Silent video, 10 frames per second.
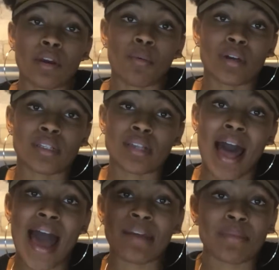was
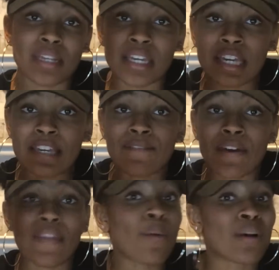Adam and Eve,
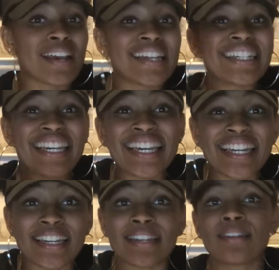and they were in
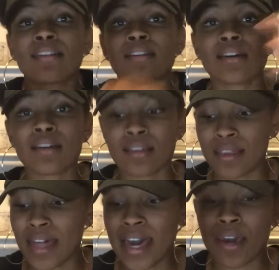Eden.
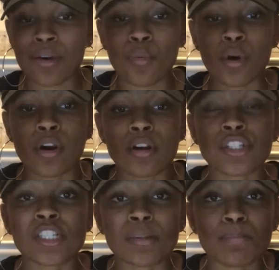They were
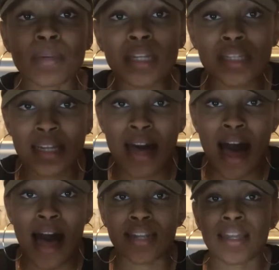submitted to
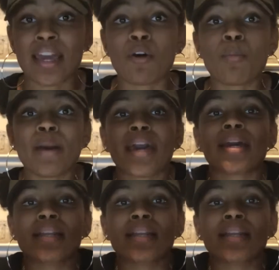God. They obeyed